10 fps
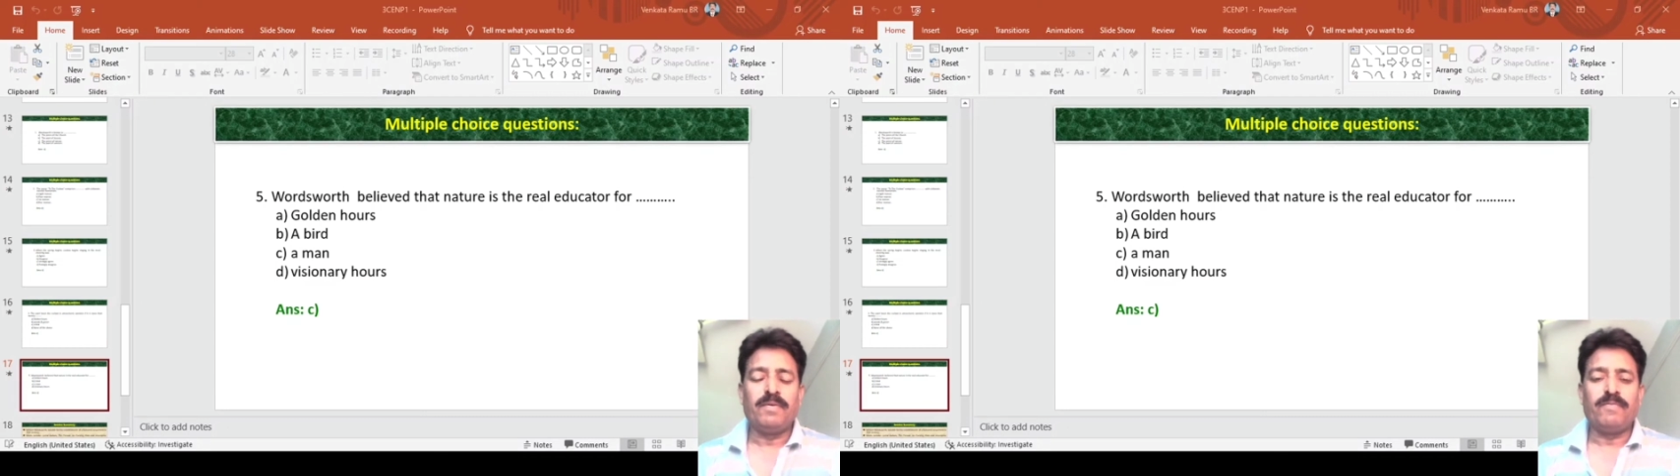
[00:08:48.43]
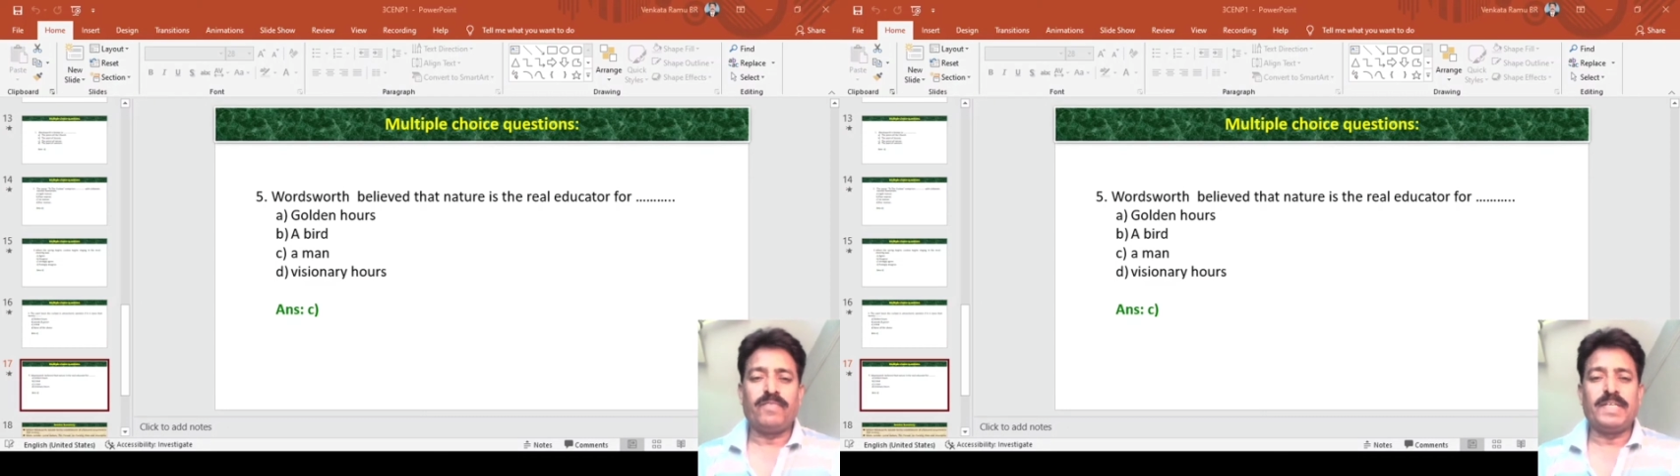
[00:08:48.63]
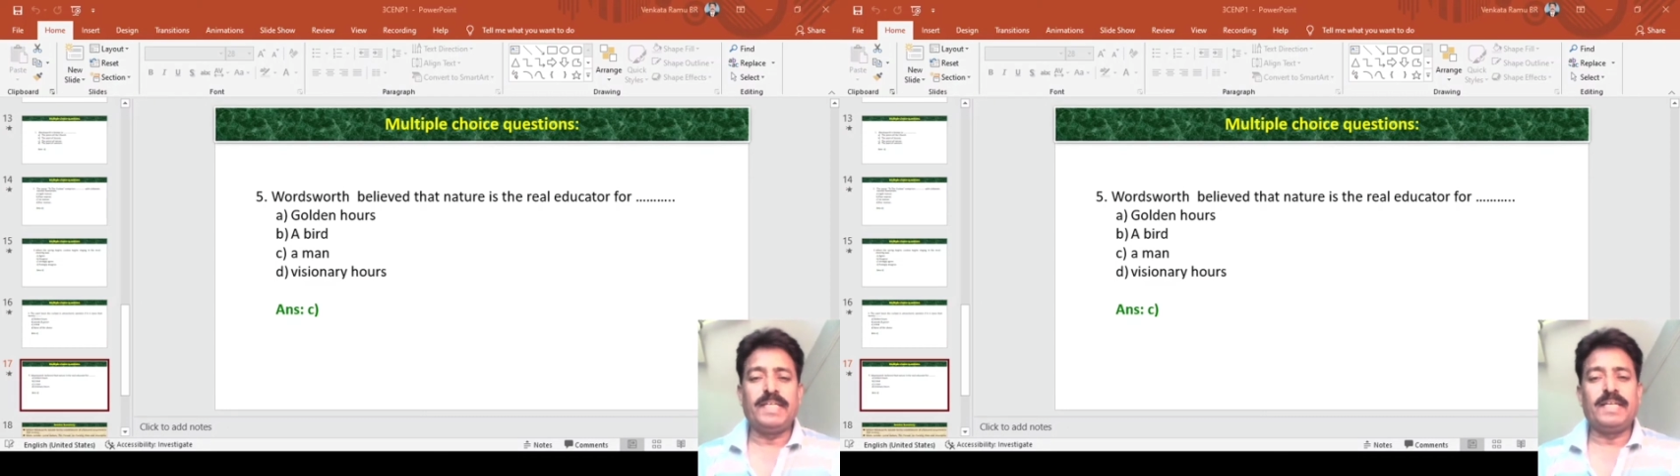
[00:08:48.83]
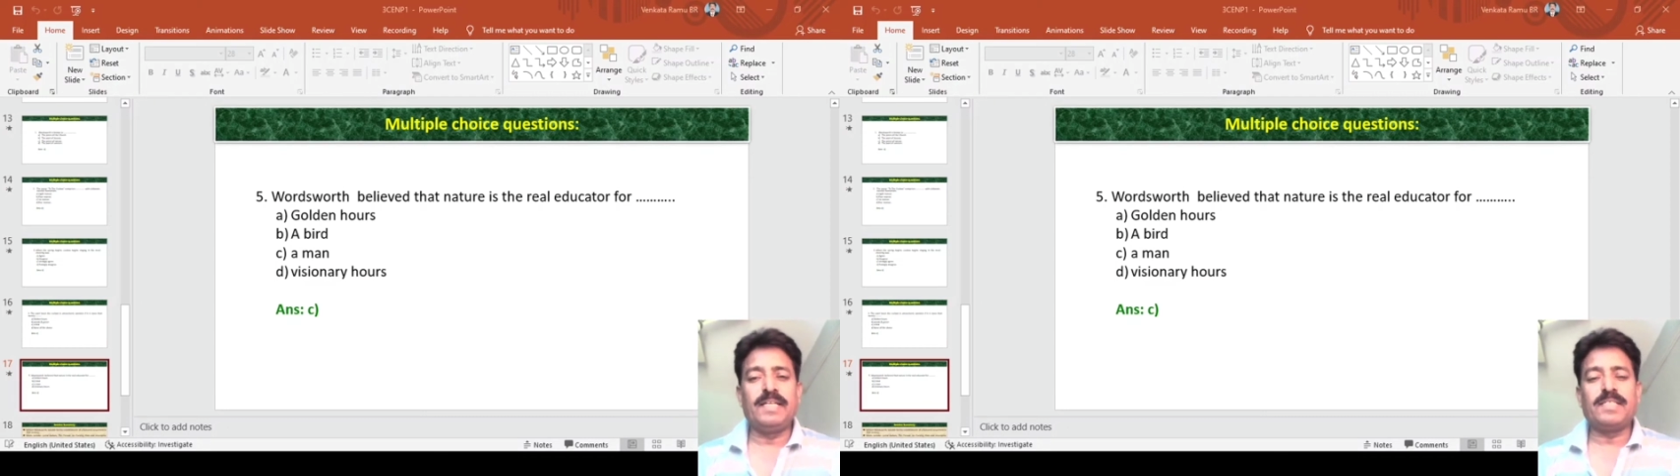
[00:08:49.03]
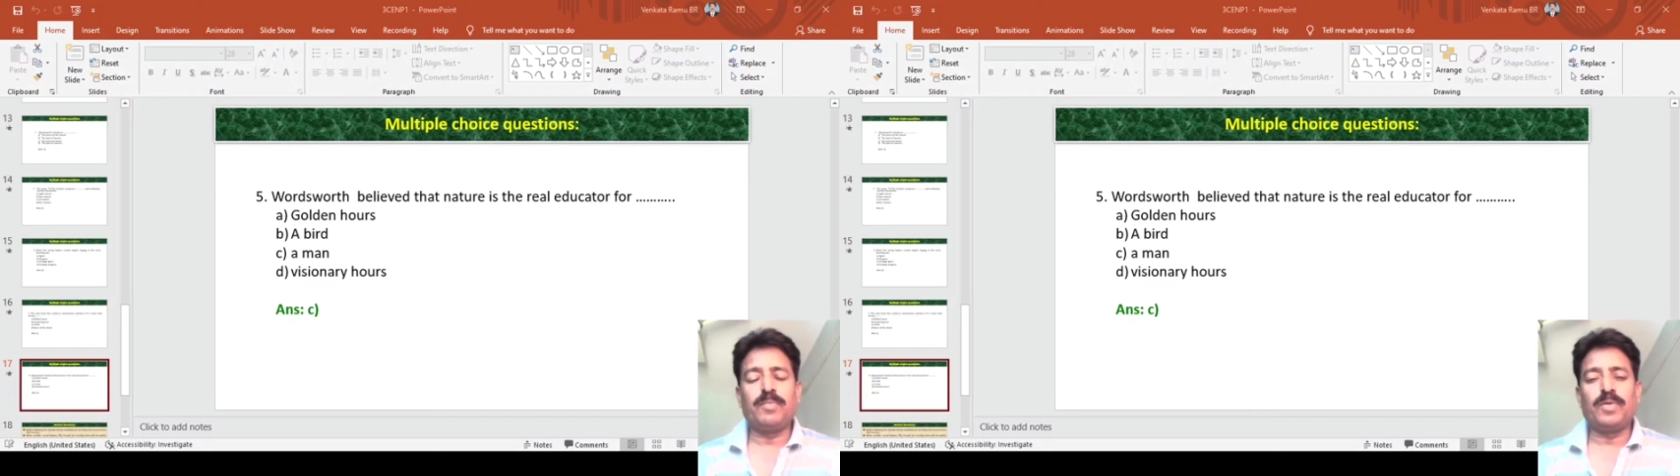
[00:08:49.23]
For
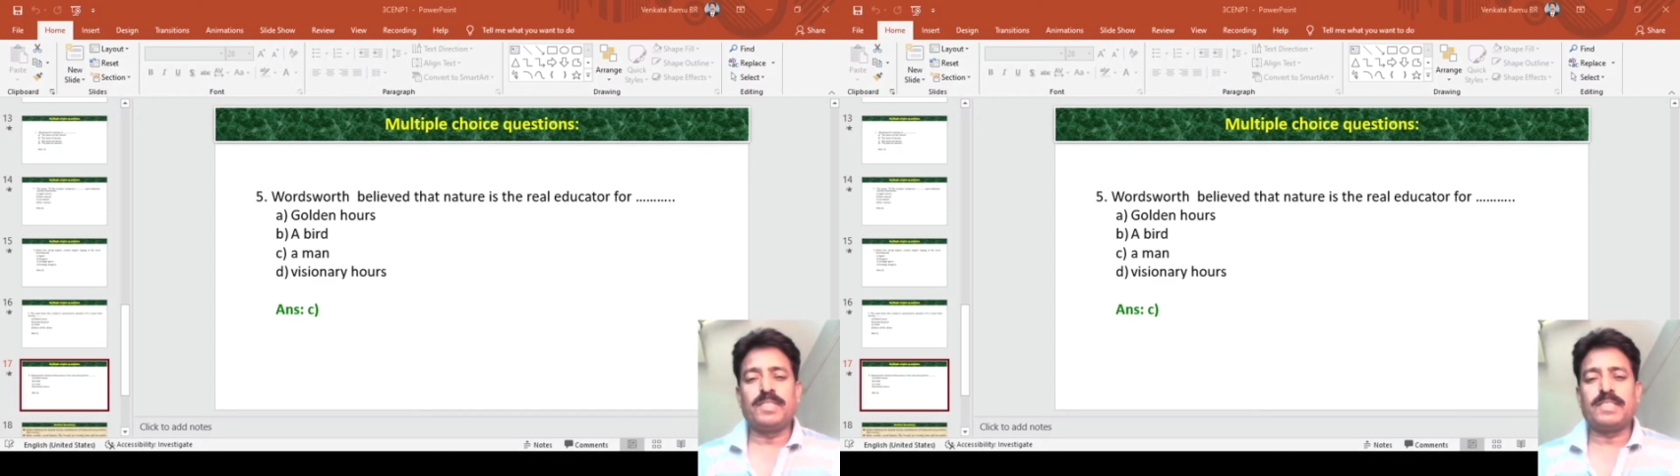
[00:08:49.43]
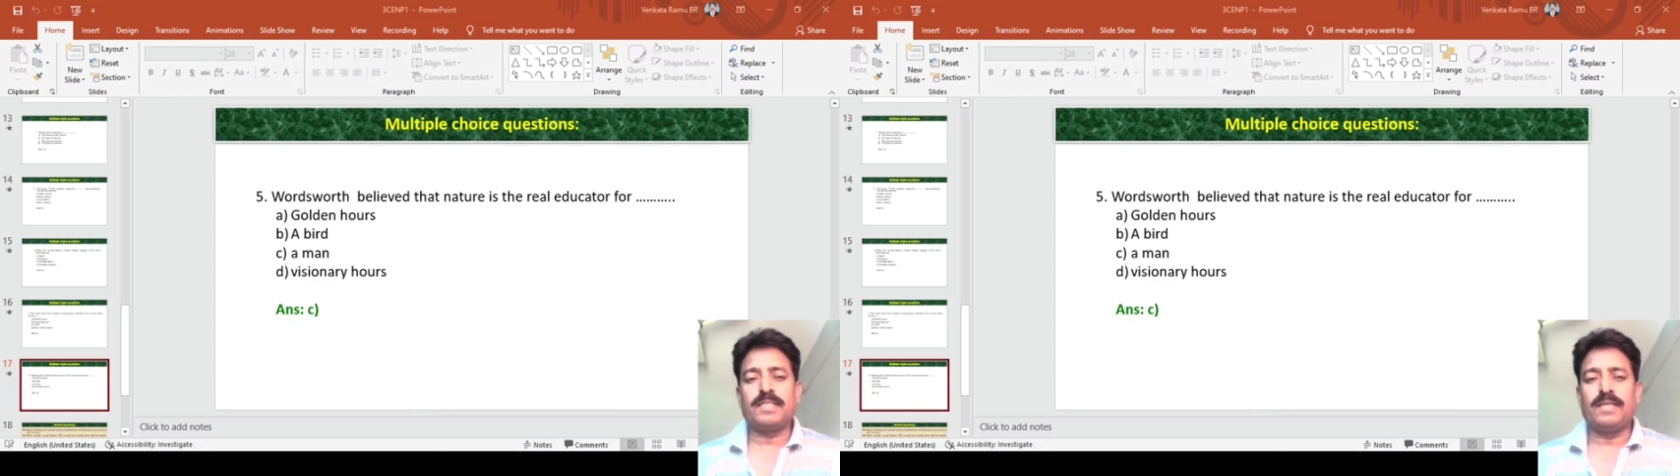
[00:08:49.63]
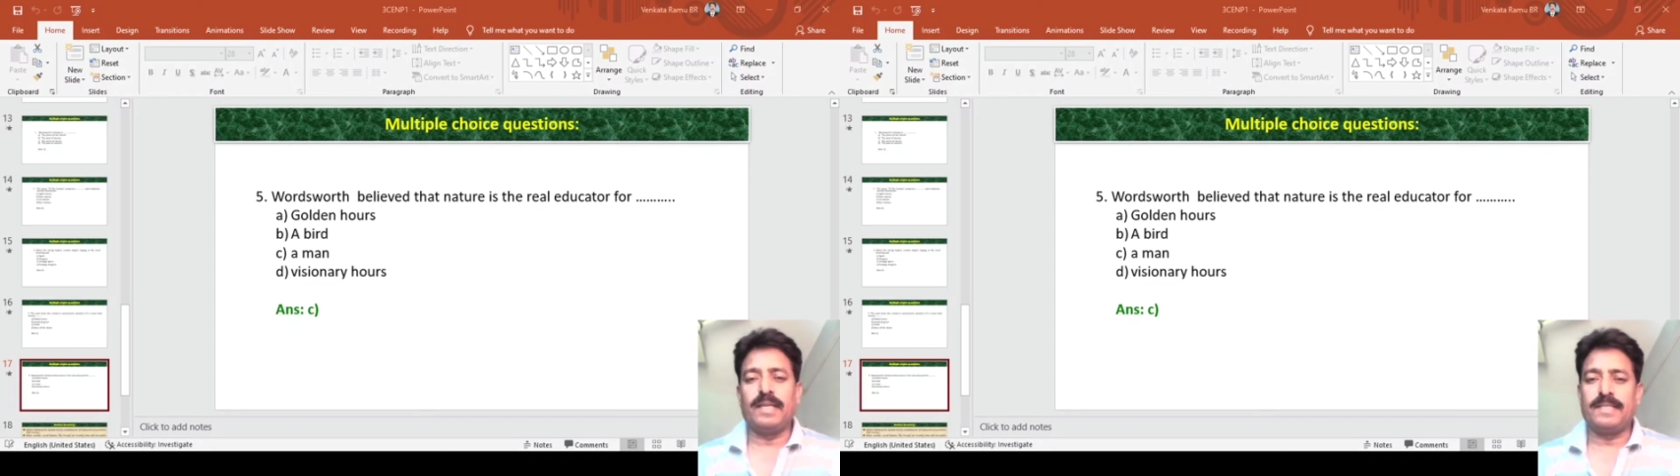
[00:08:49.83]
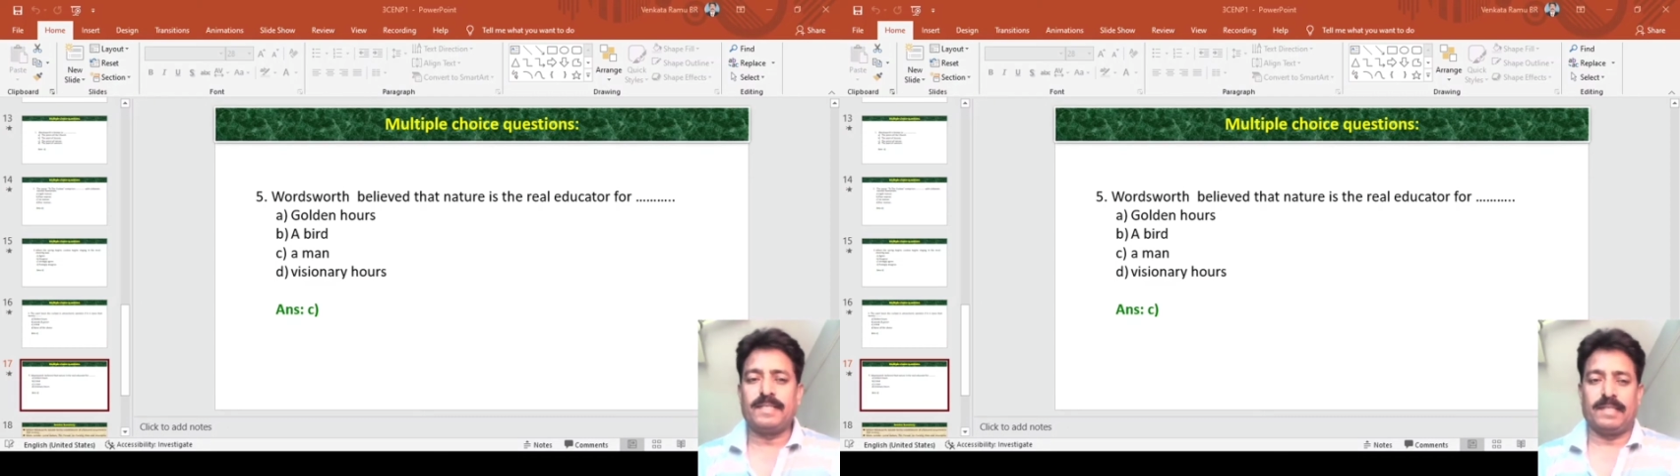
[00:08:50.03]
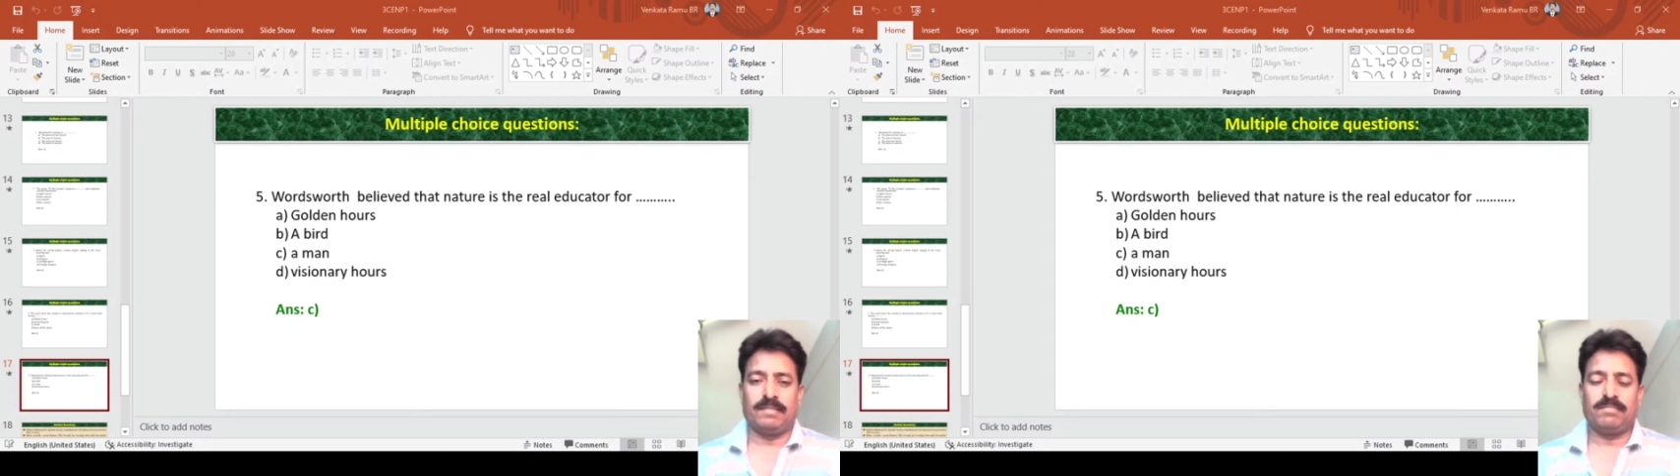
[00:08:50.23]
details about this
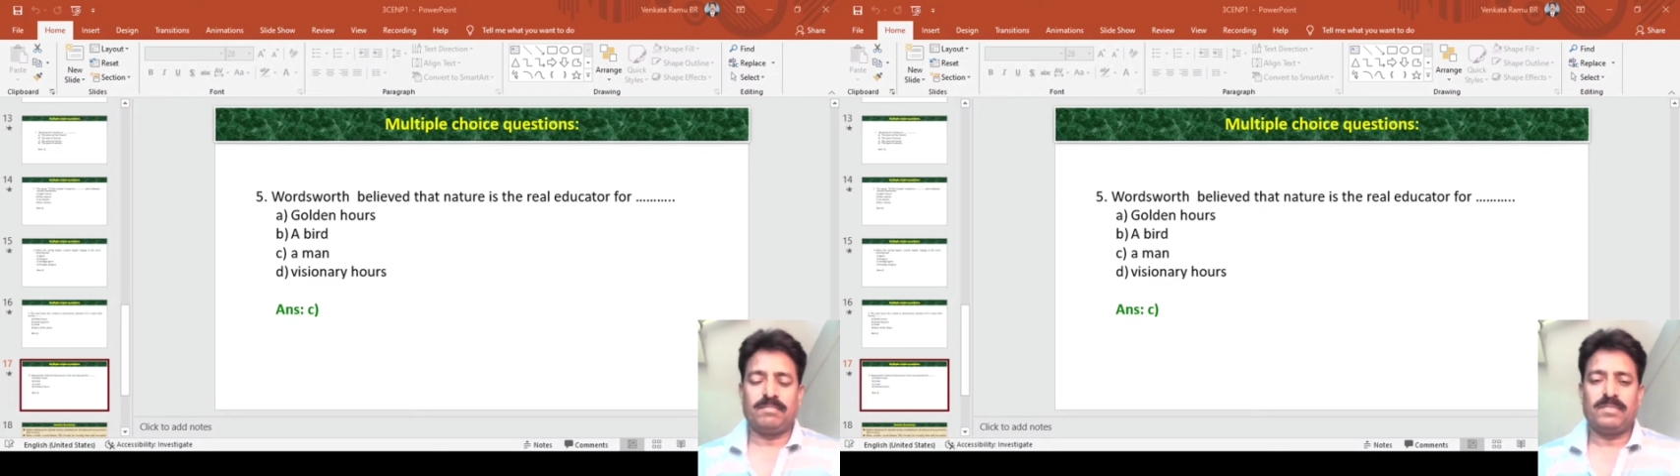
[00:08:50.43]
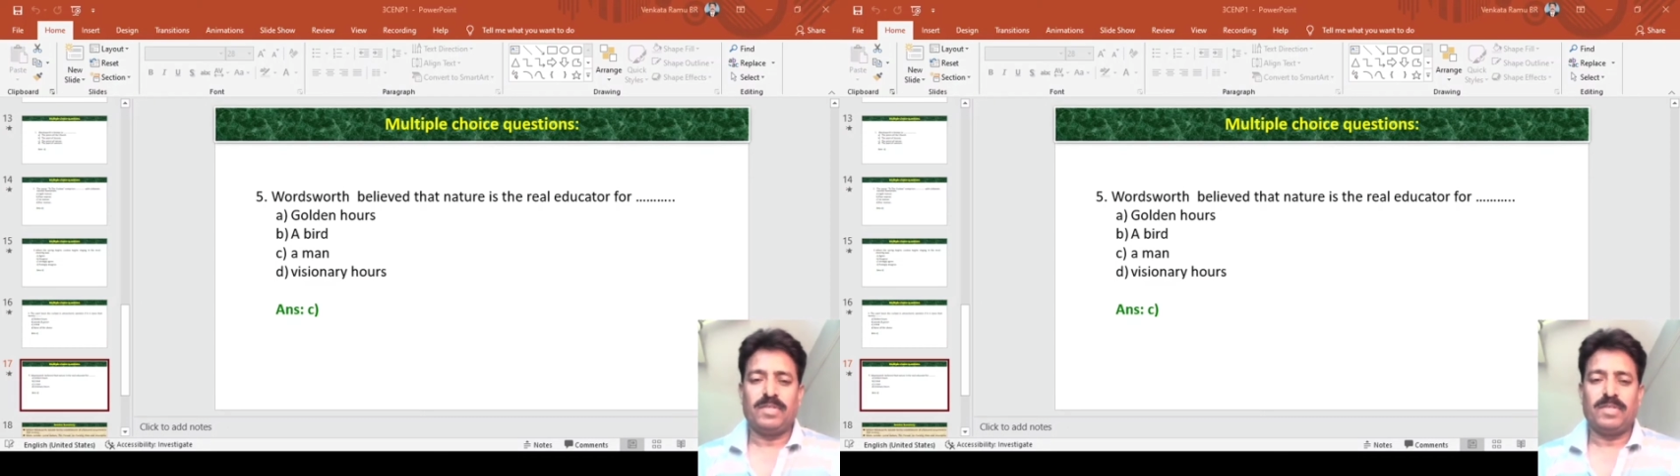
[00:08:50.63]
lesson,